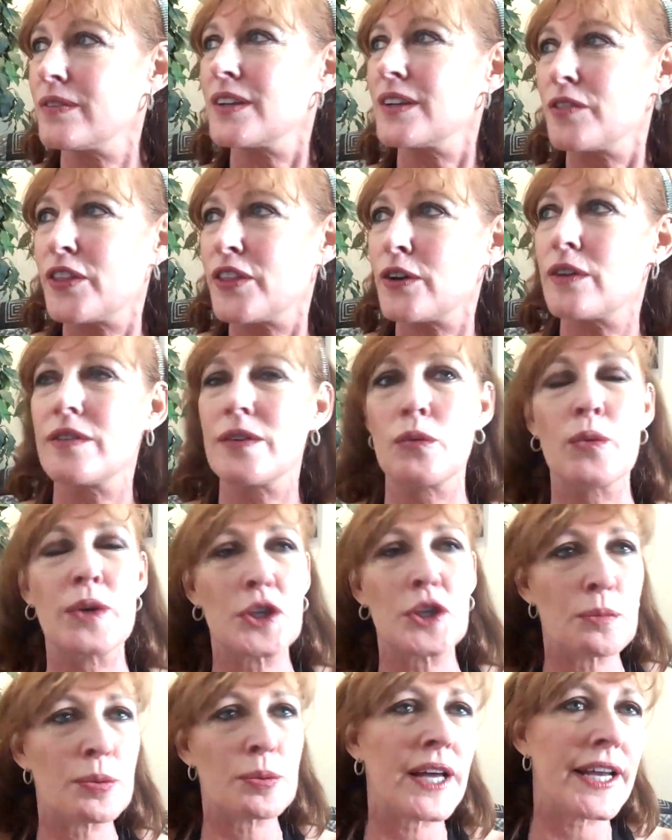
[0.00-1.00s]

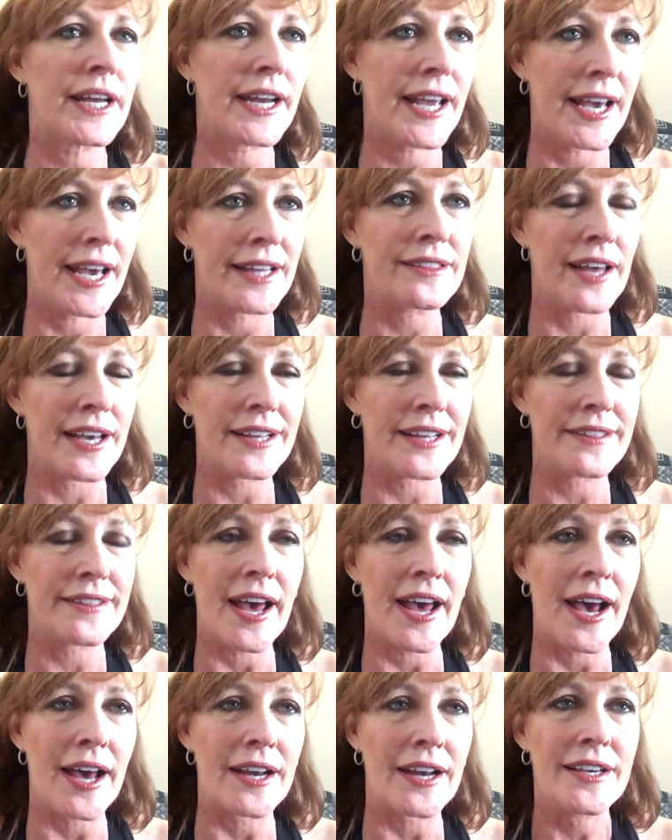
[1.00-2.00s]
ahead like
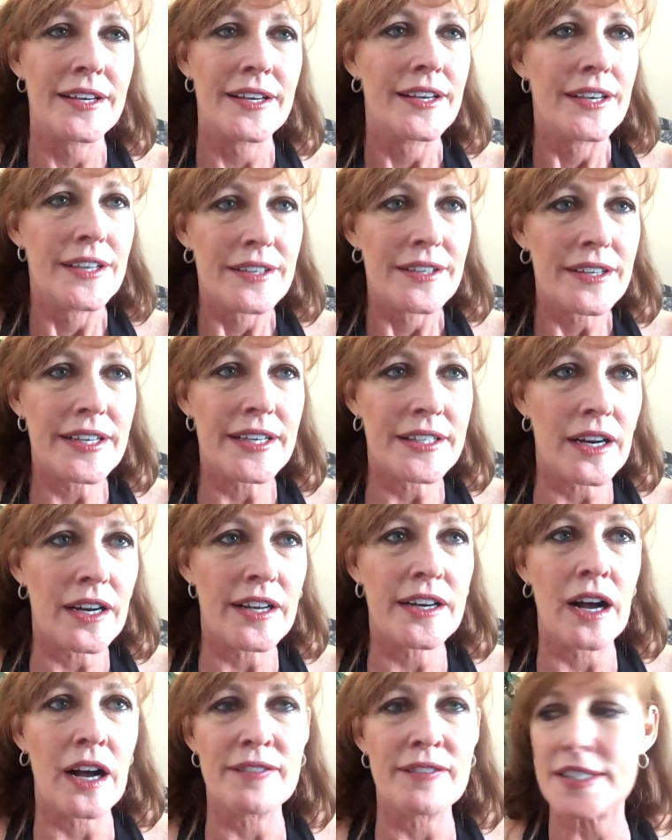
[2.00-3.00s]
that, it
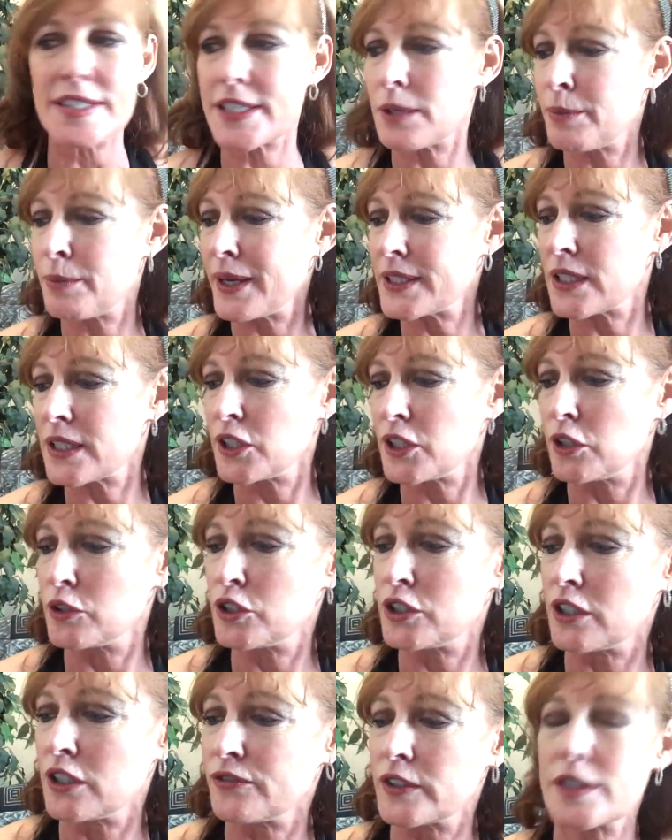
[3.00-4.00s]
obviously makes a huge
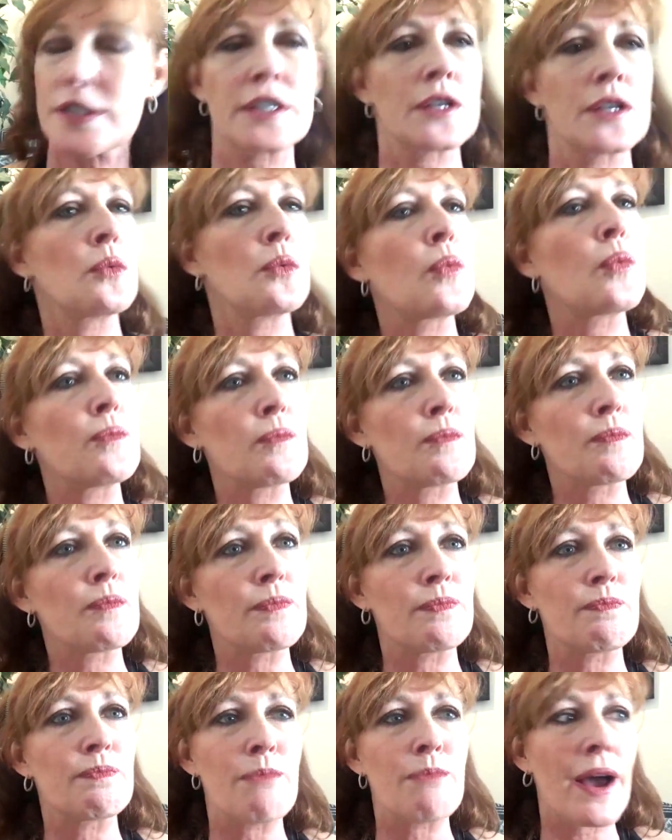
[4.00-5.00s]
difference. So
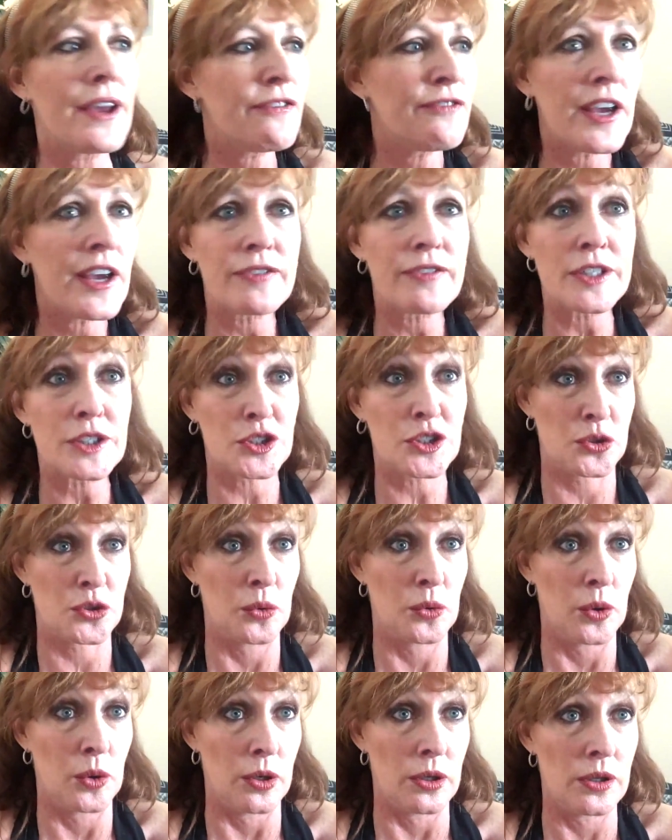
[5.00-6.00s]
my favorite
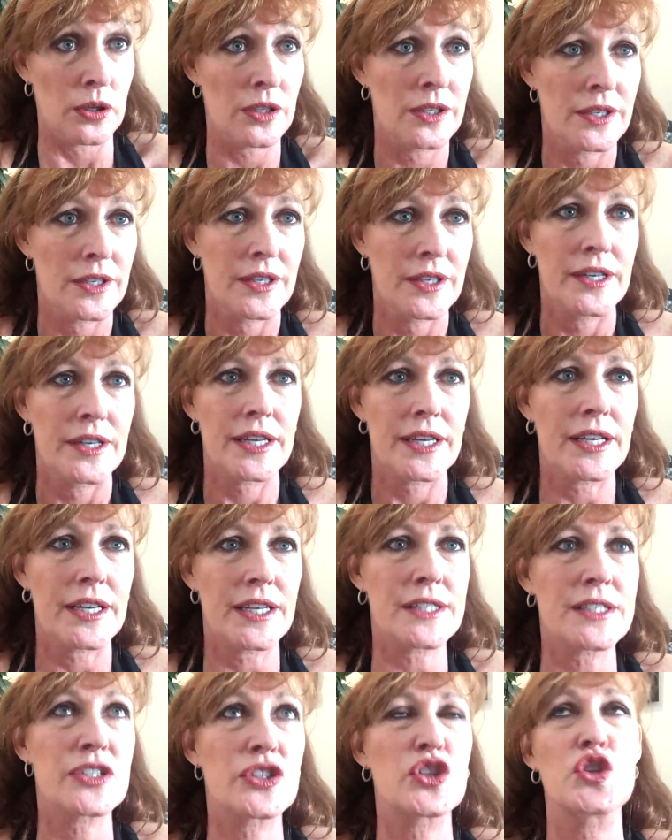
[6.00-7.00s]
tool
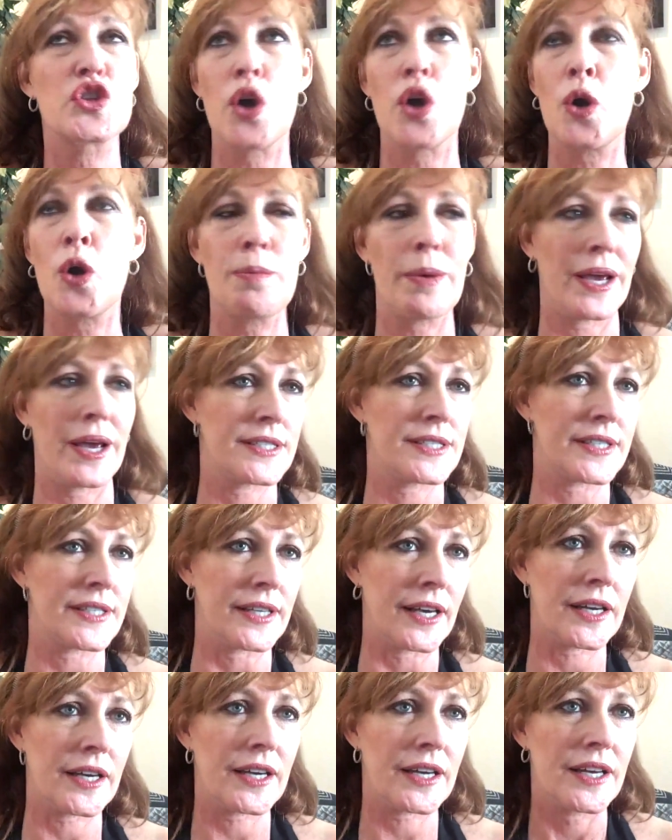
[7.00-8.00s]
is so
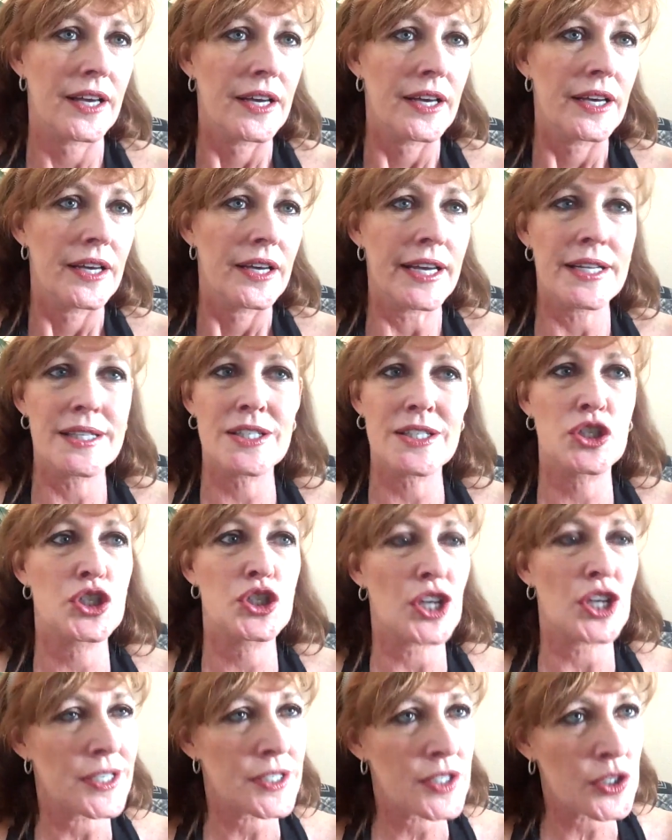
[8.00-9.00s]
basic. It's
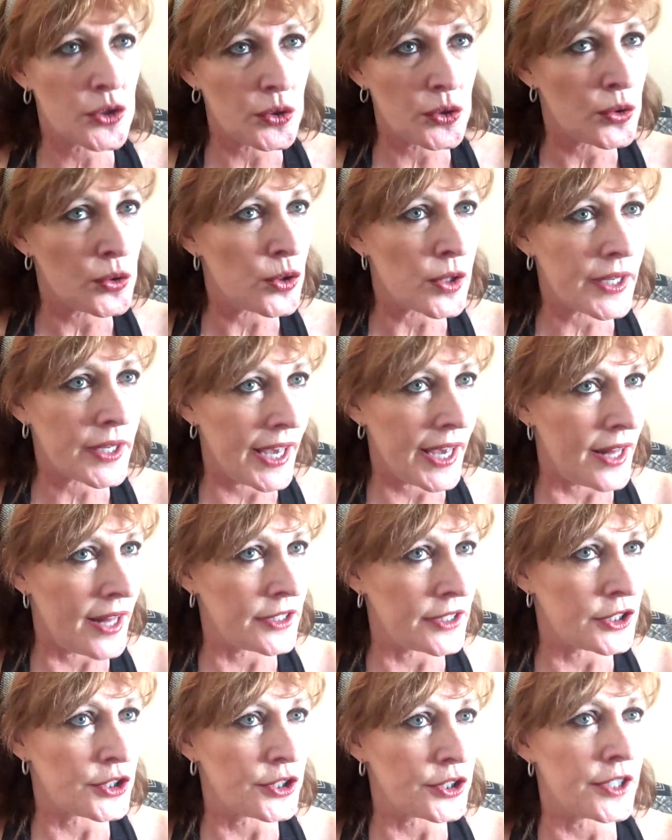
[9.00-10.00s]
just Google
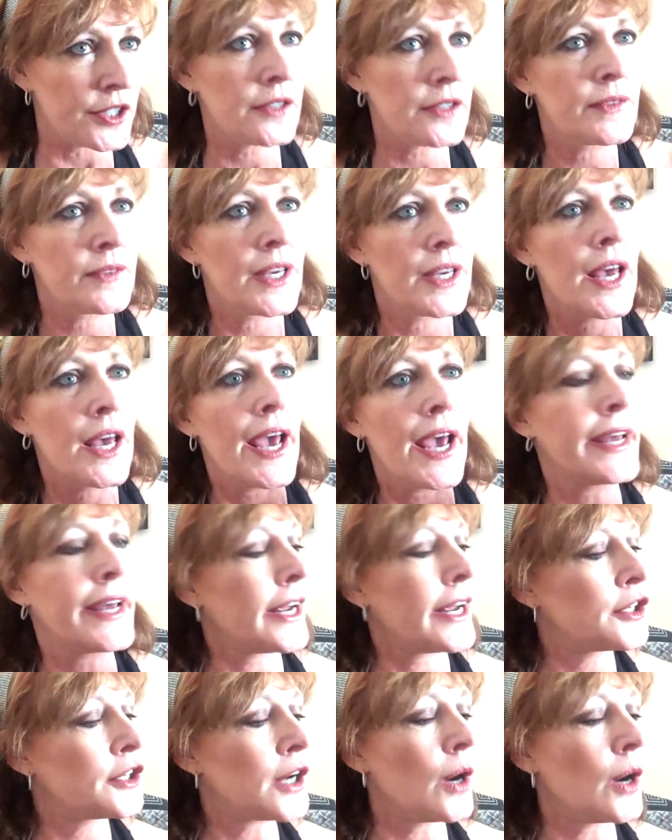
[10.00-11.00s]
Calendar, and
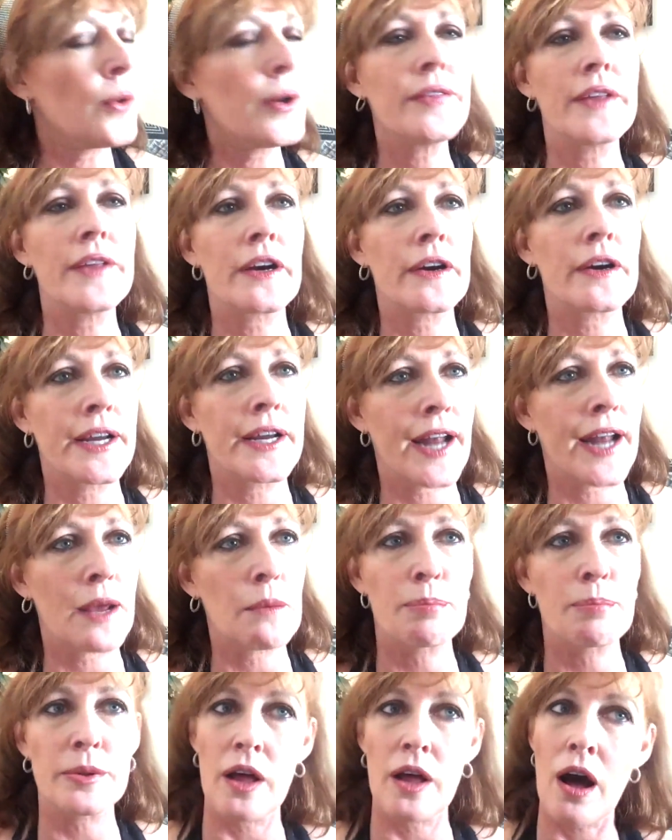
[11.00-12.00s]
I go in there and I
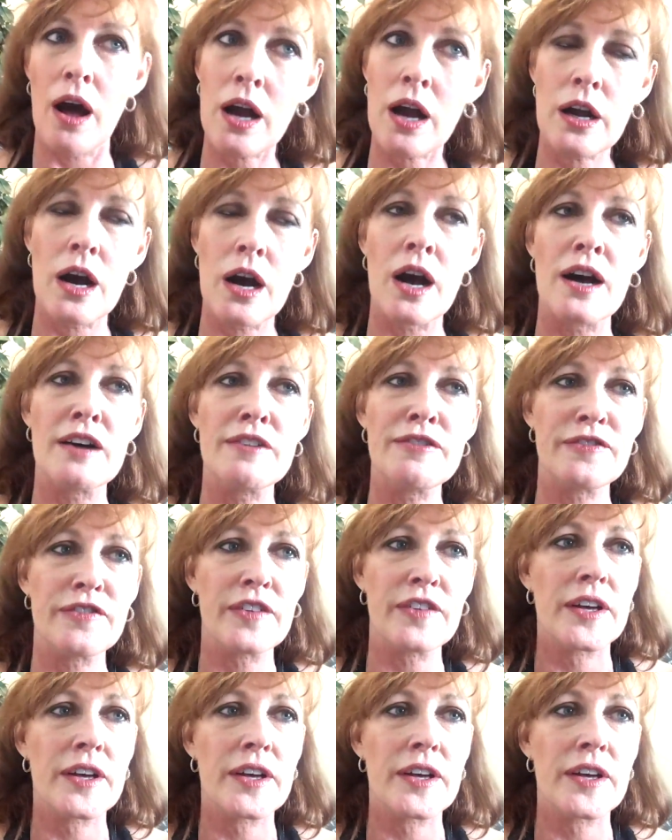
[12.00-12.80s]
block off